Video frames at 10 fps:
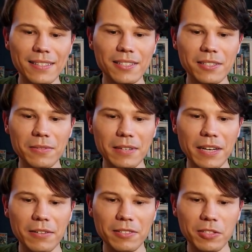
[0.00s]
so
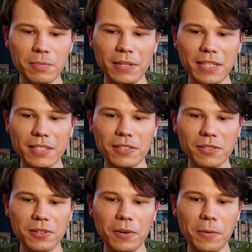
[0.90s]
now it should be easier
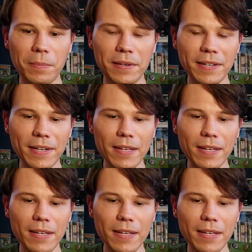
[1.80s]
to open.